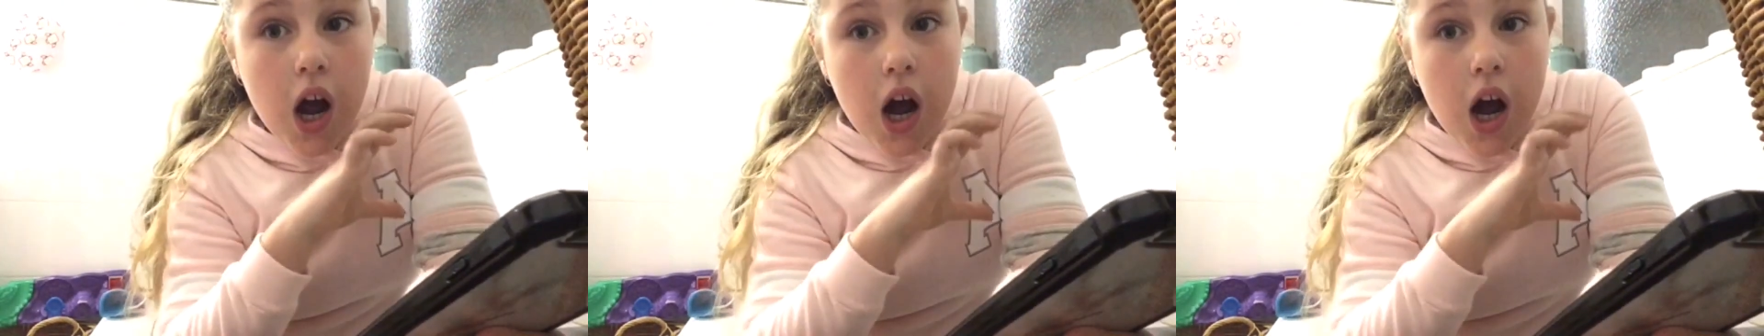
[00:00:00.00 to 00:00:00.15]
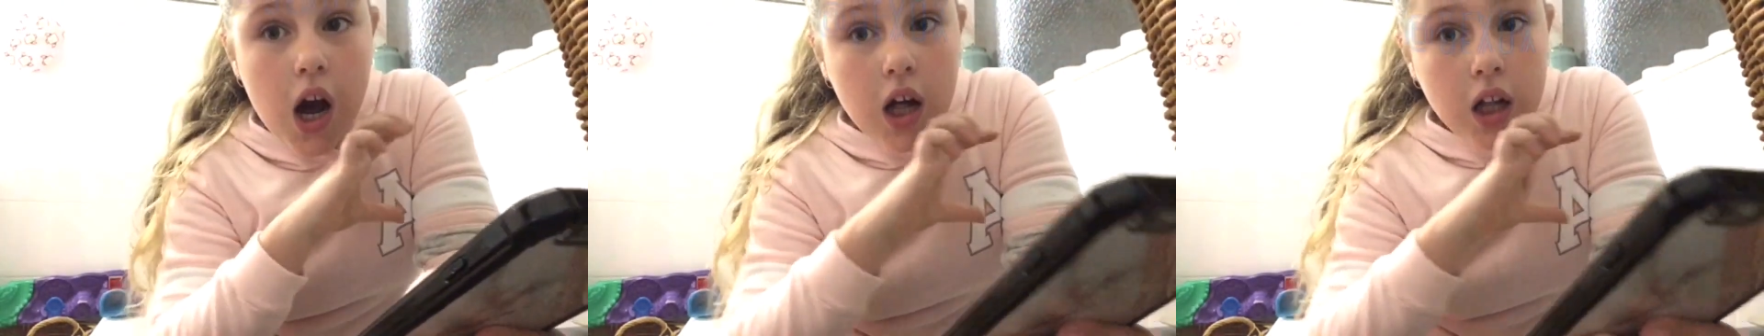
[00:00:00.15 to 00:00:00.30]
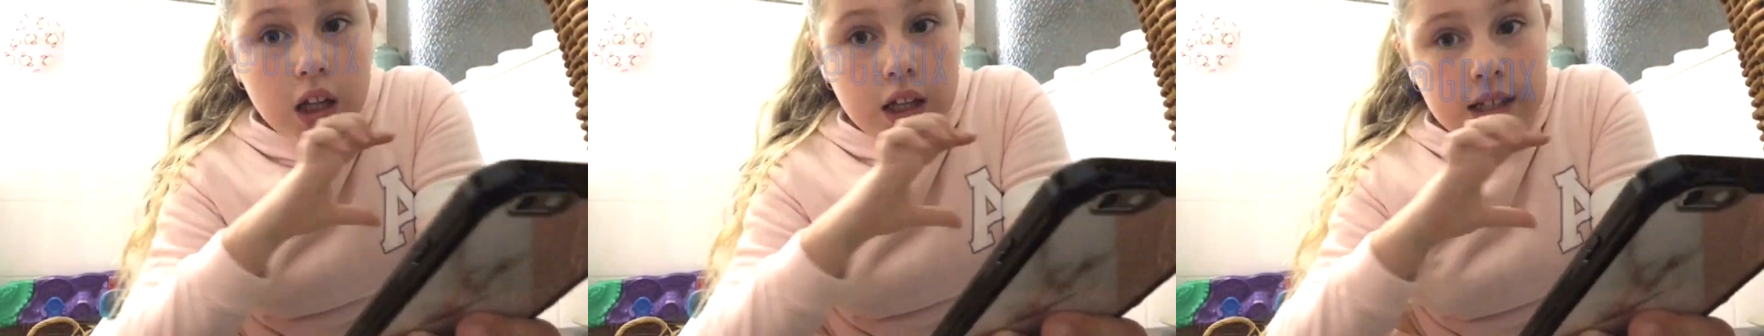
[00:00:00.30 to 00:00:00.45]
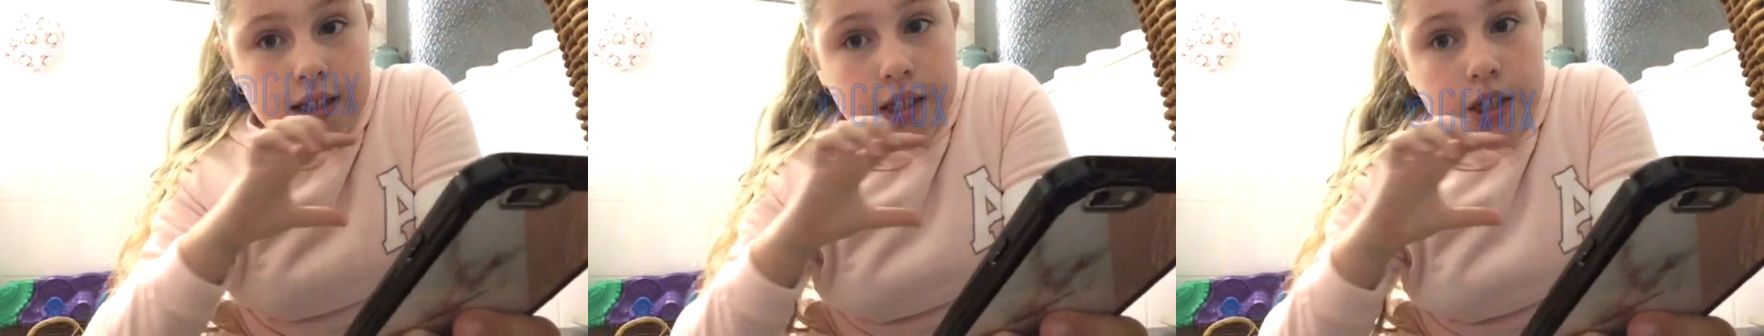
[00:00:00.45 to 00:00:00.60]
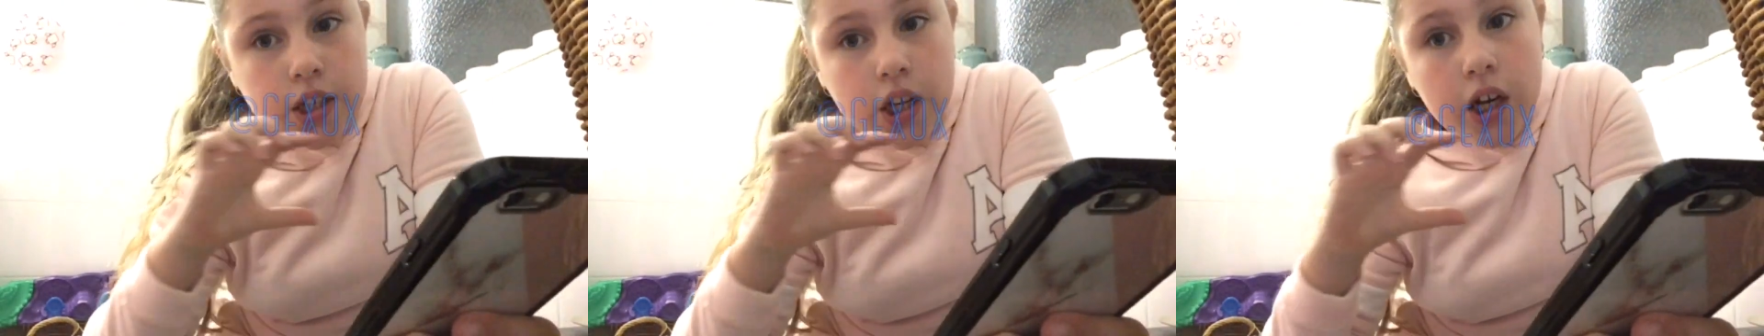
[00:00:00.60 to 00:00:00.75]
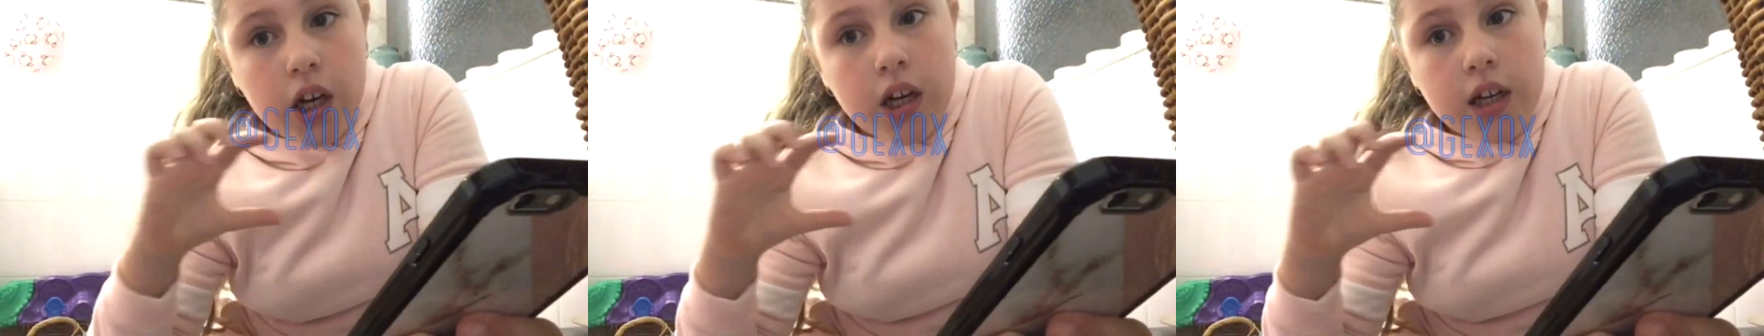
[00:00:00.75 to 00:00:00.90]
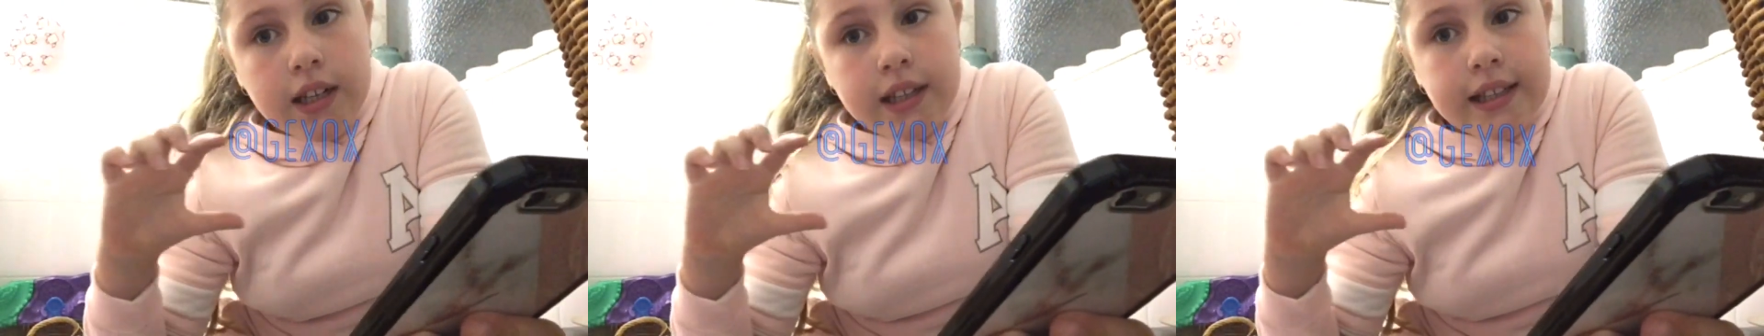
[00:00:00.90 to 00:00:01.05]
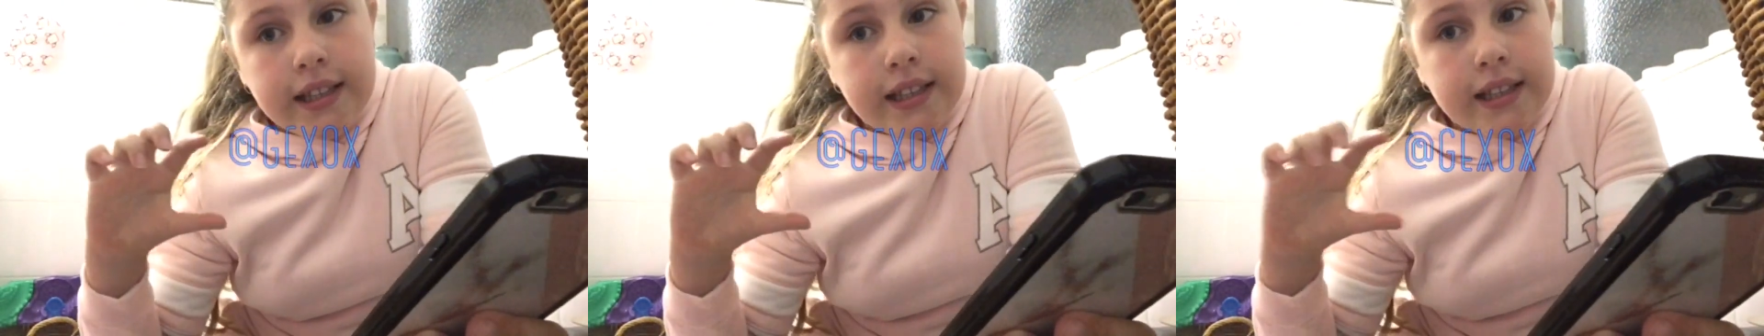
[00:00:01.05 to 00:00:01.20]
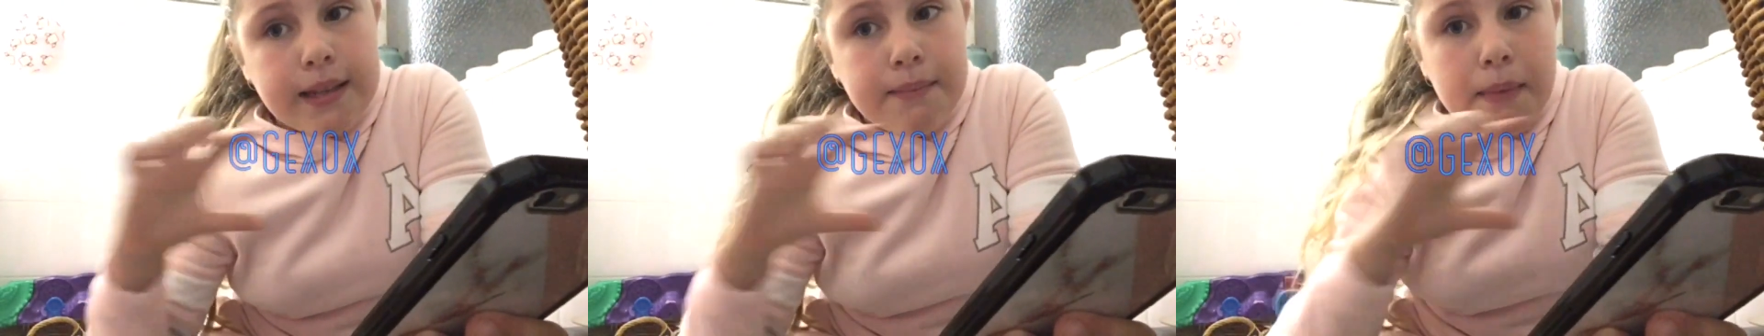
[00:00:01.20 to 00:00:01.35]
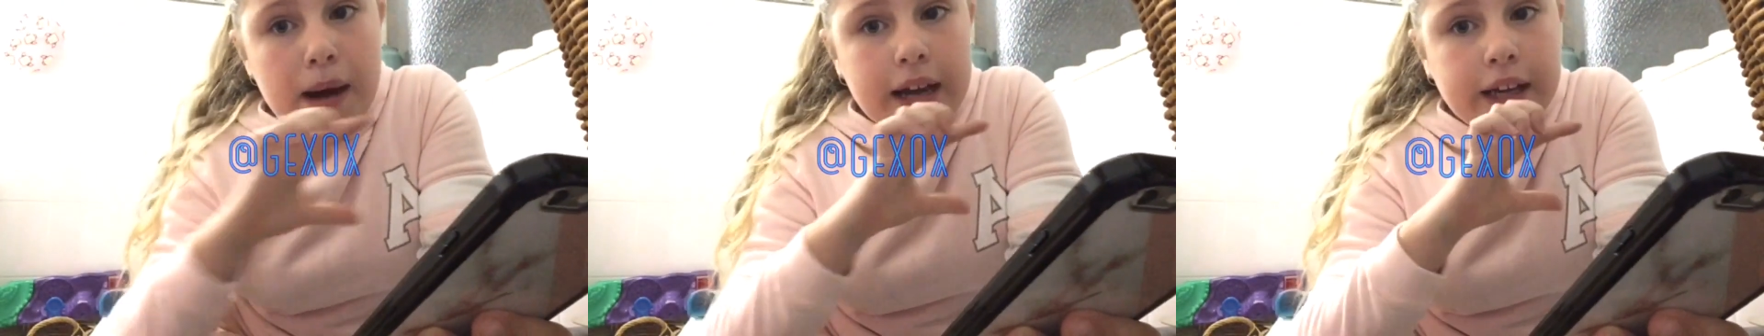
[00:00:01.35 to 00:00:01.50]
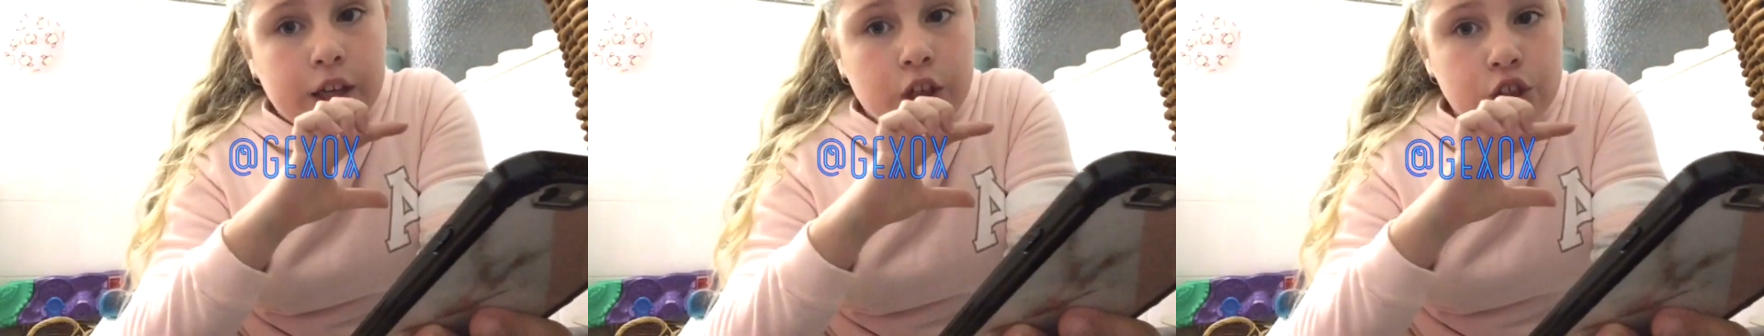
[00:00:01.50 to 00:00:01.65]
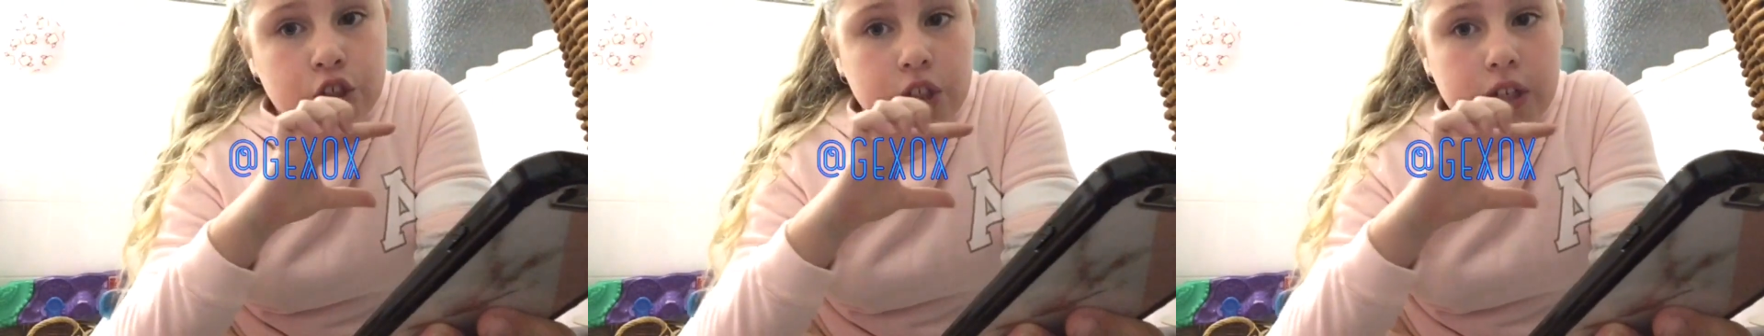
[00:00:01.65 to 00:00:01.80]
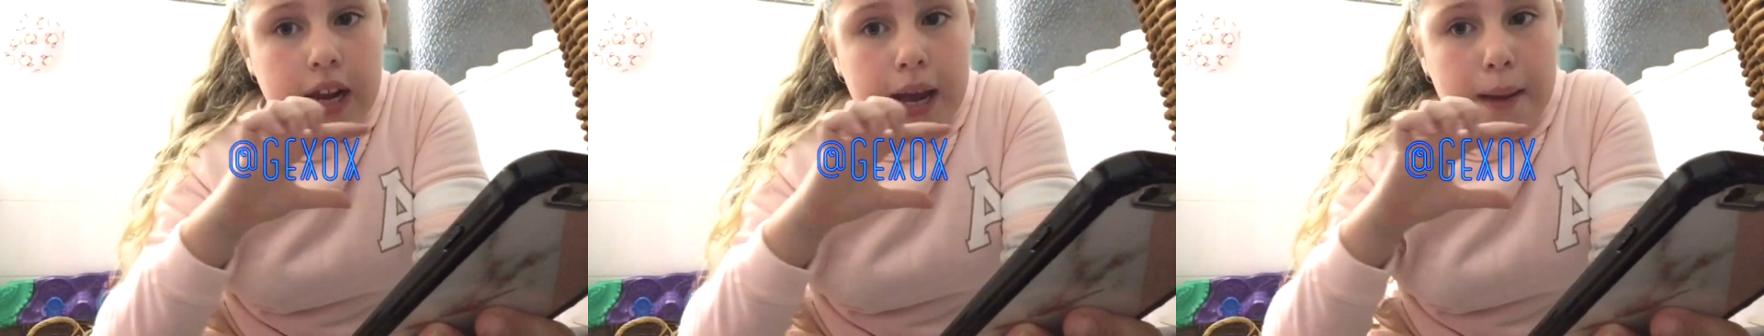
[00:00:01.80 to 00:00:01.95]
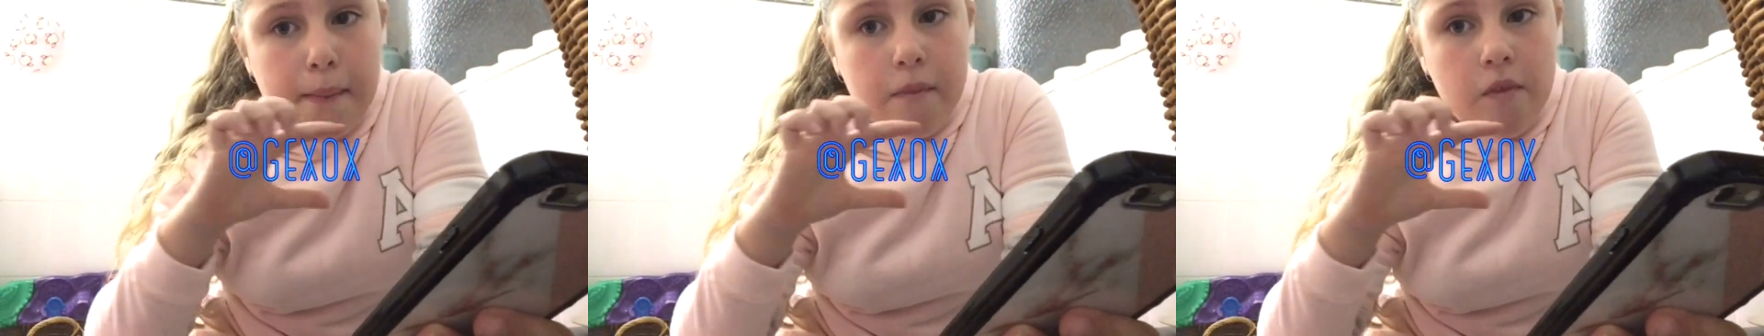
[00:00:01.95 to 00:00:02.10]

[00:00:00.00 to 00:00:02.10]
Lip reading: I'll insert my username